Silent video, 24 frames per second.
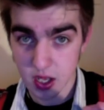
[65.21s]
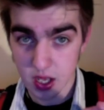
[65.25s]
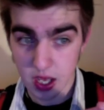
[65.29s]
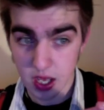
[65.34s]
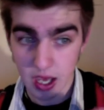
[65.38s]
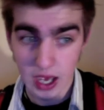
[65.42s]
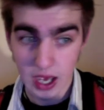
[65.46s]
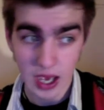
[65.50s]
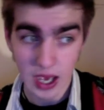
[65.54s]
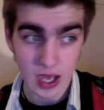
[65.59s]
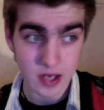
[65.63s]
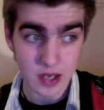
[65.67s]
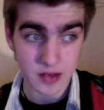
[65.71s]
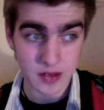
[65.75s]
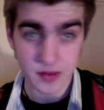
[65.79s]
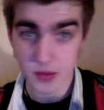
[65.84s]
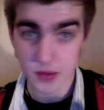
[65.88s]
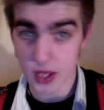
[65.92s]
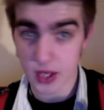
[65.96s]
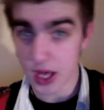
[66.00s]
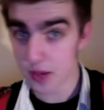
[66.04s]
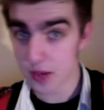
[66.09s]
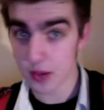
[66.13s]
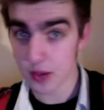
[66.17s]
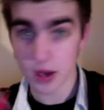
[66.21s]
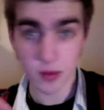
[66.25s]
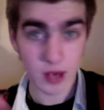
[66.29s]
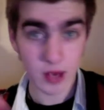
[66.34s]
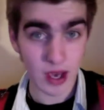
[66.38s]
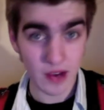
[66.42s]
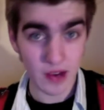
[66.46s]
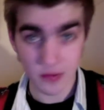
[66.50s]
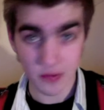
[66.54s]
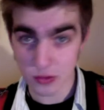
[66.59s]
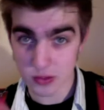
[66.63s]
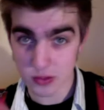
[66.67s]
and that way we
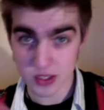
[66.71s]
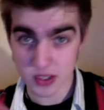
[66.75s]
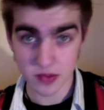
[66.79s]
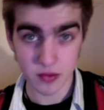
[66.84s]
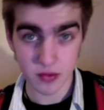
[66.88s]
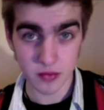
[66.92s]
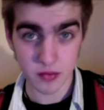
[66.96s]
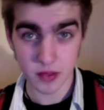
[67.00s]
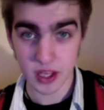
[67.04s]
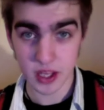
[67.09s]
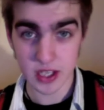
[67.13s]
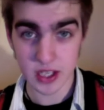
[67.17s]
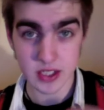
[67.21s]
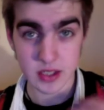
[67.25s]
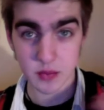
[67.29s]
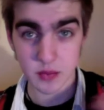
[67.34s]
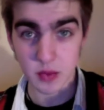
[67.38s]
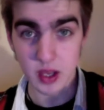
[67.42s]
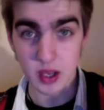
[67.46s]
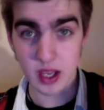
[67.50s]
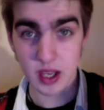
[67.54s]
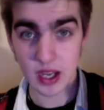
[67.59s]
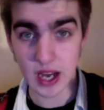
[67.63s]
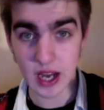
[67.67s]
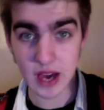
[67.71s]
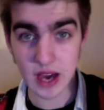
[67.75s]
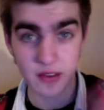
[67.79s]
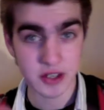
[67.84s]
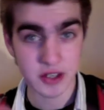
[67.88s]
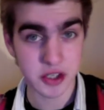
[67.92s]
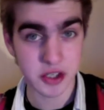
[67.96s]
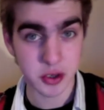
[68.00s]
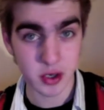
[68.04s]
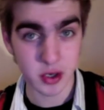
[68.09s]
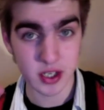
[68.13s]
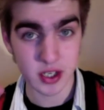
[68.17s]
have all different things, and we can have a
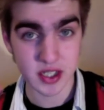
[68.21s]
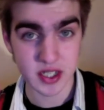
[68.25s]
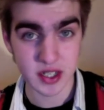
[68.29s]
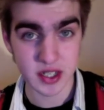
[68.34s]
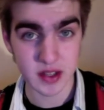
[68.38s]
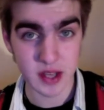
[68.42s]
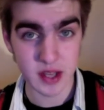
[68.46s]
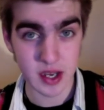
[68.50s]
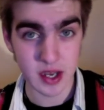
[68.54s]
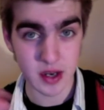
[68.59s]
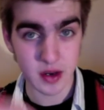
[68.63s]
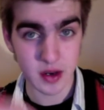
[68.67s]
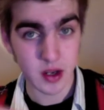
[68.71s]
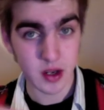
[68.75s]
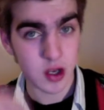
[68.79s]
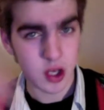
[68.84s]
choice, and then